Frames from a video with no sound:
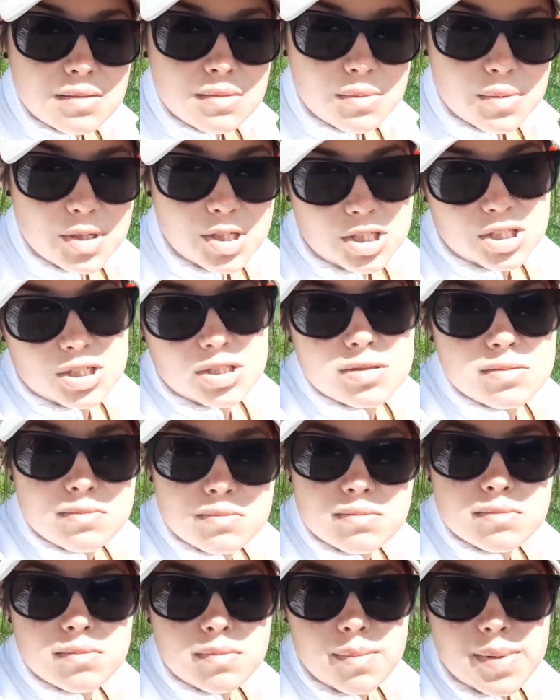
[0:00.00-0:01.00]
which
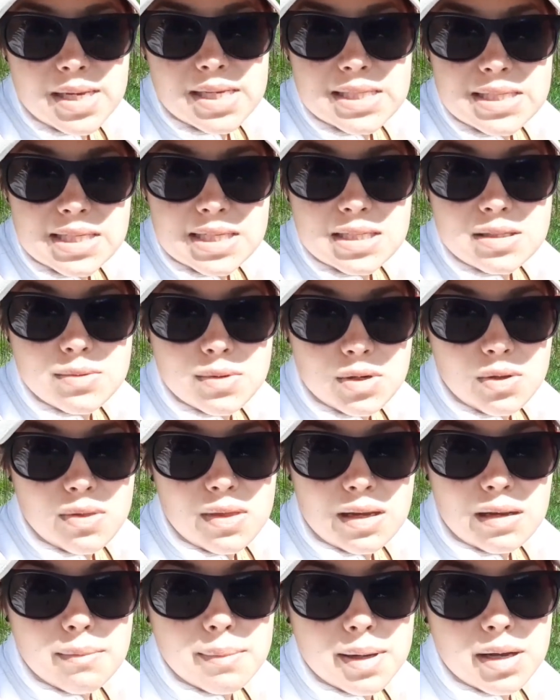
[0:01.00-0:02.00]
makes sense when you
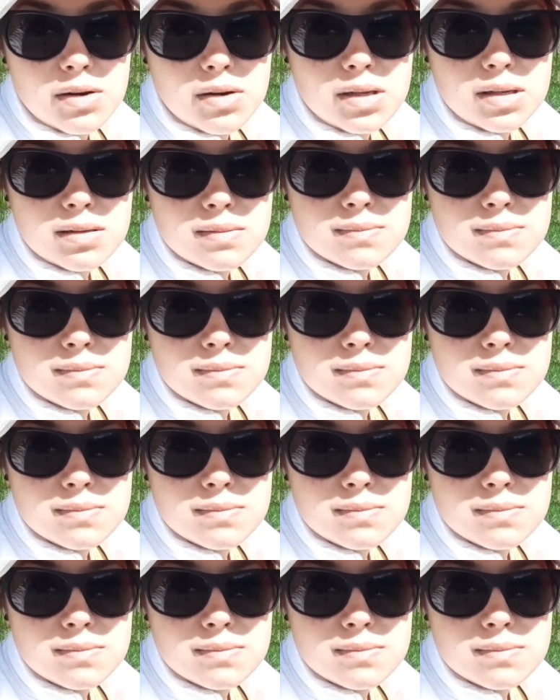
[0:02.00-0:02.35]
think about it.